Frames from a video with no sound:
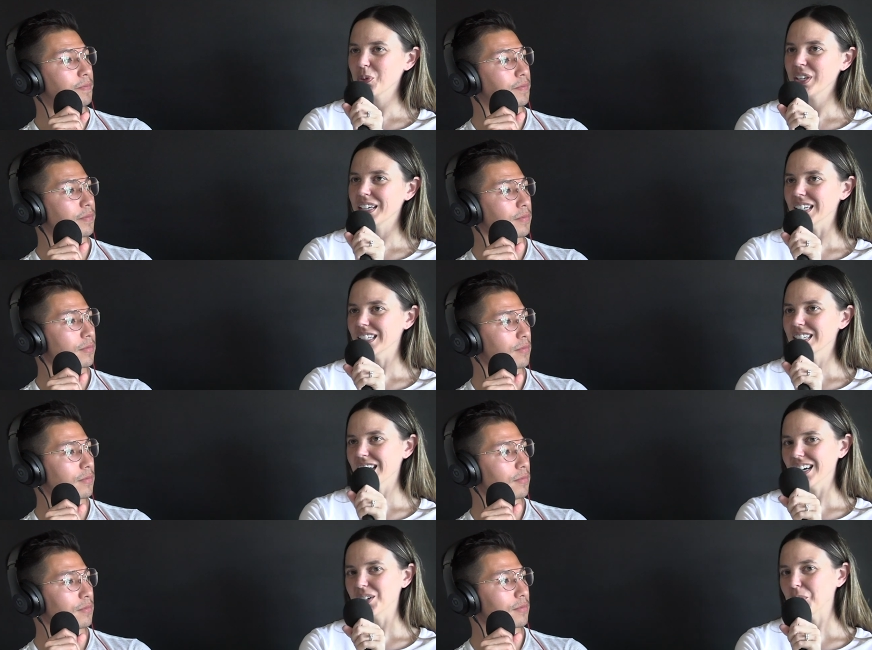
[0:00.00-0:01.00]
Speaker 1: We can't
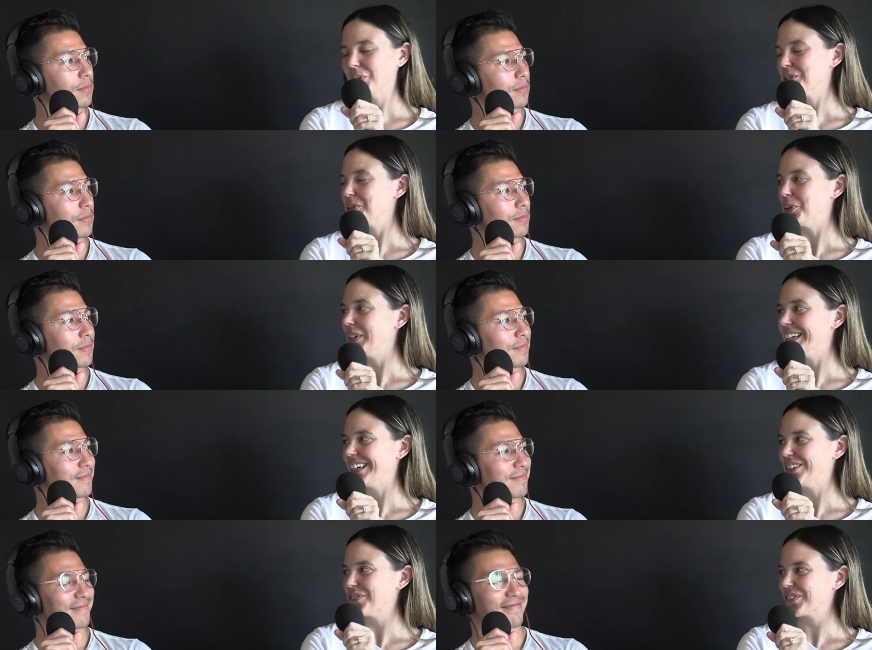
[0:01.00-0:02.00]
get to Iowa soon
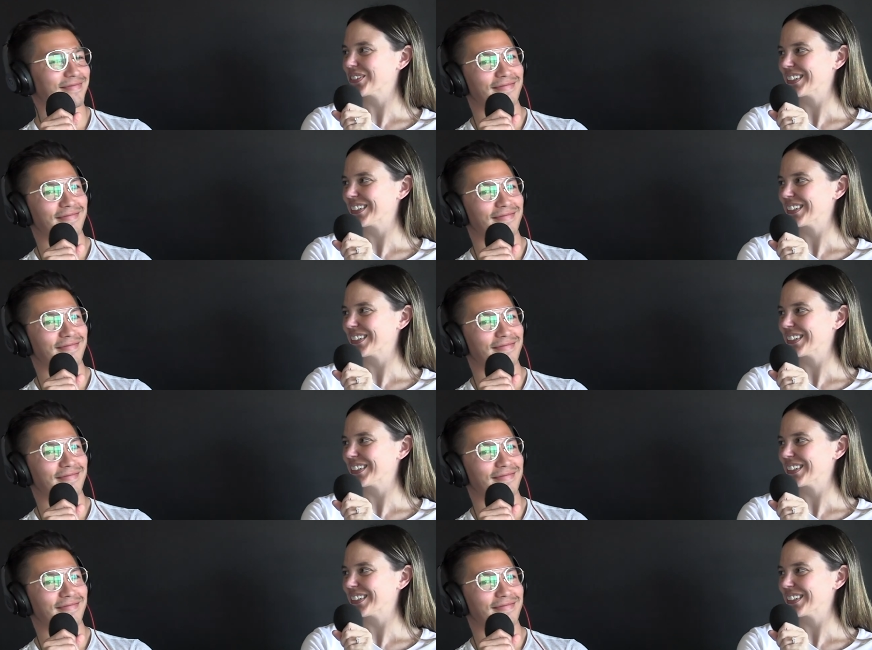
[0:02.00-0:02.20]
enough.